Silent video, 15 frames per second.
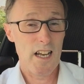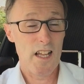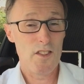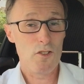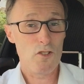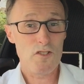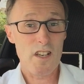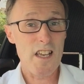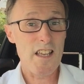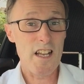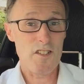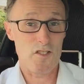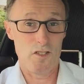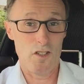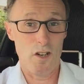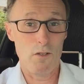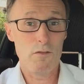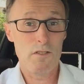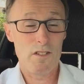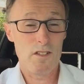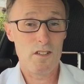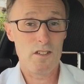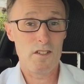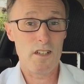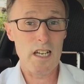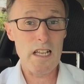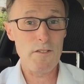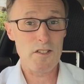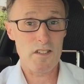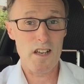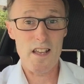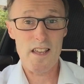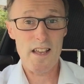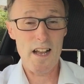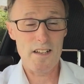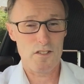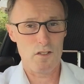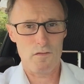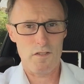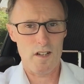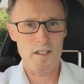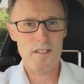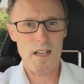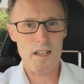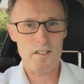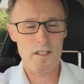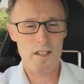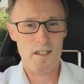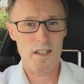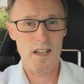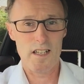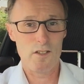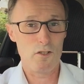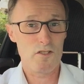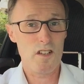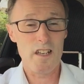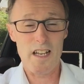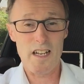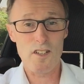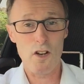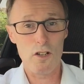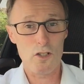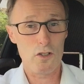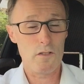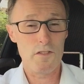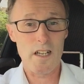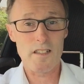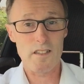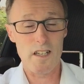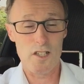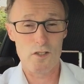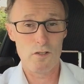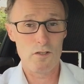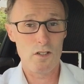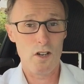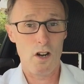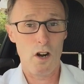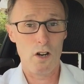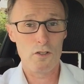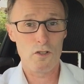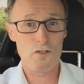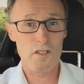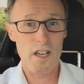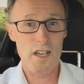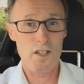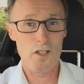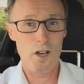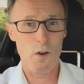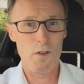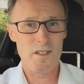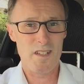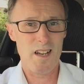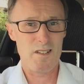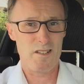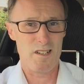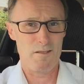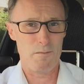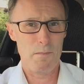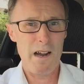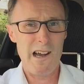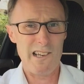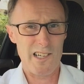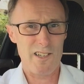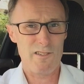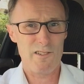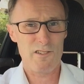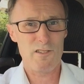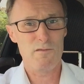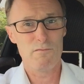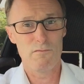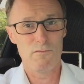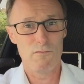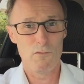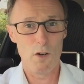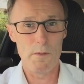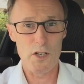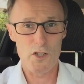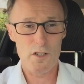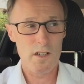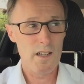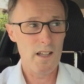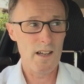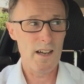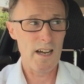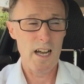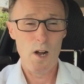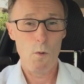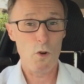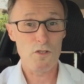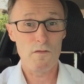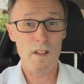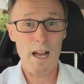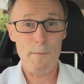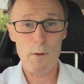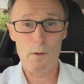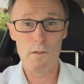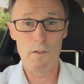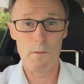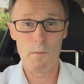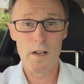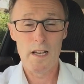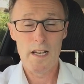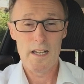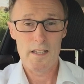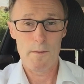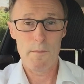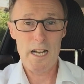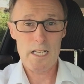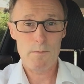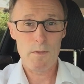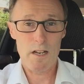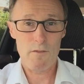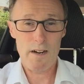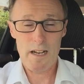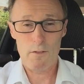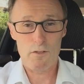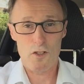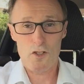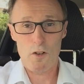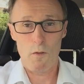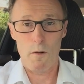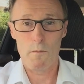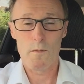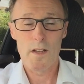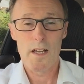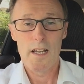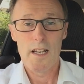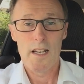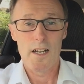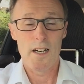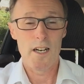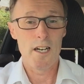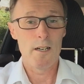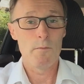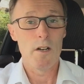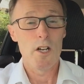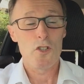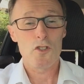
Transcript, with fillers: And they'll say yes or no. They'll either say yes, he's fantastic, and they'll tell you all the good things that he's done, or they'll say no, he's actually apparently rubbish, I wasn't happy with them, they messed me around and so on.